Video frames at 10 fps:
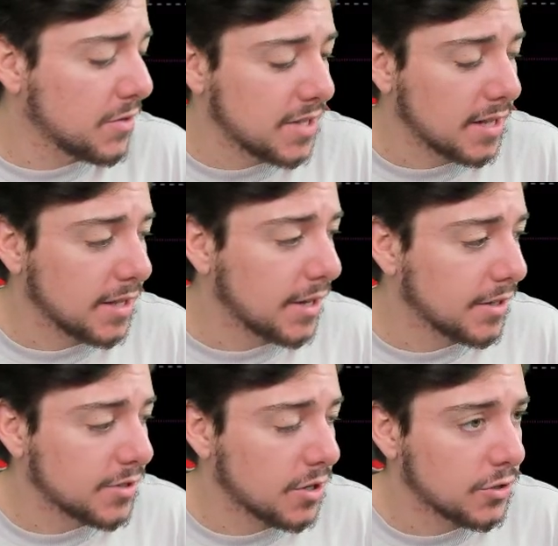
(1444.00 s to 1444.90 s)
likely
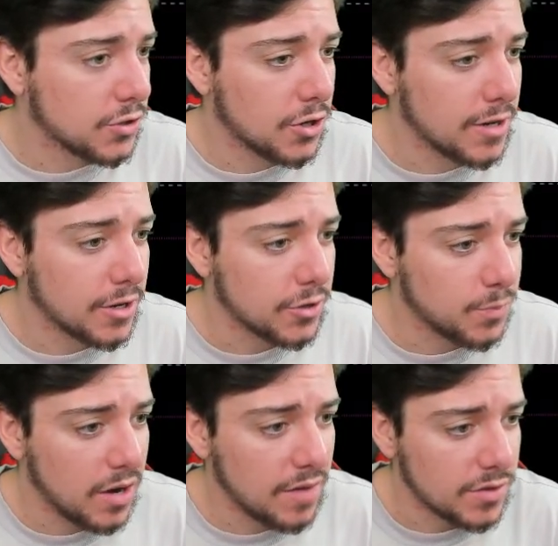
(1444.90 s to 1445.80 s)
going to starting our
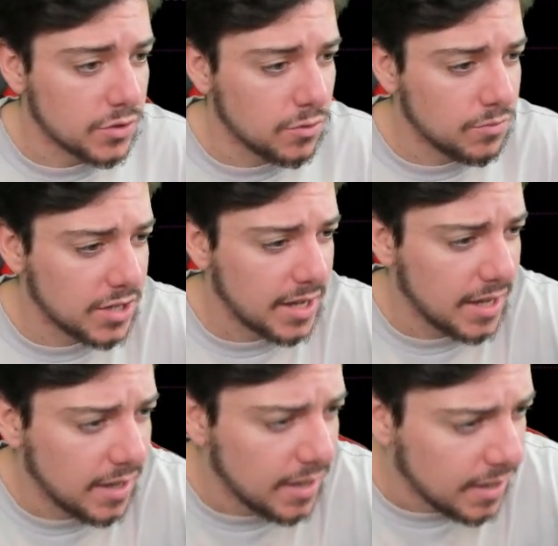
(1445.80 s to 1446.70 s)
private Zoom
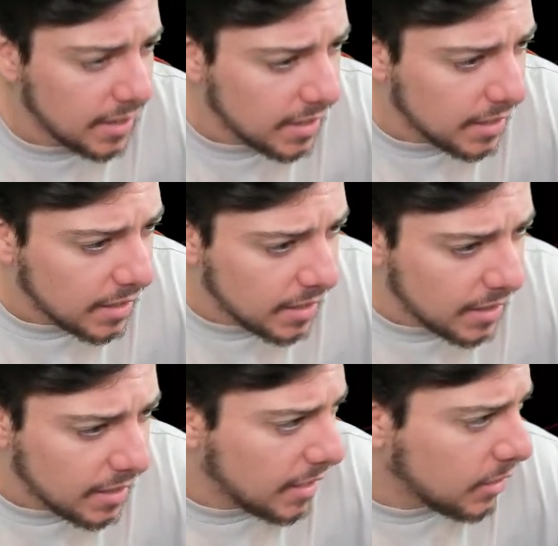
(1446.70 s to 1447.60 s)
chat.
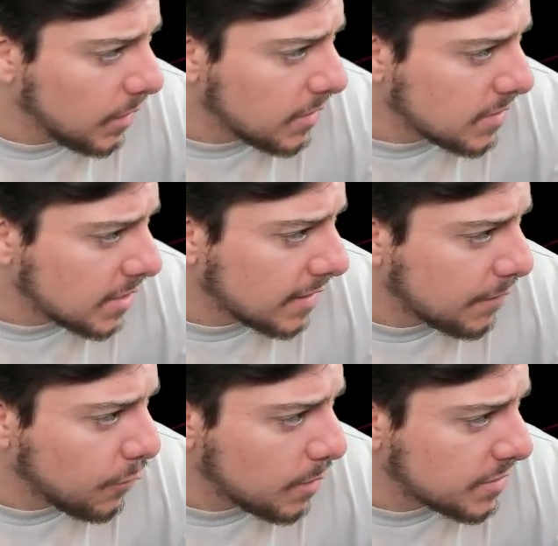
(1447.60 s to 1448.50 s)
LOL, you sound
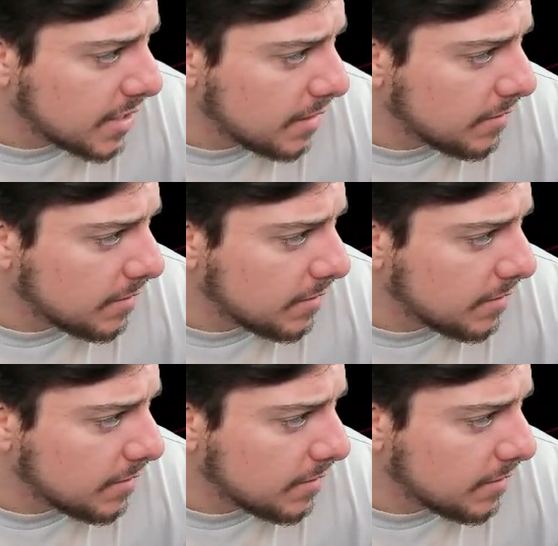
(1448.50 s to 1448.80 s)
like 40%.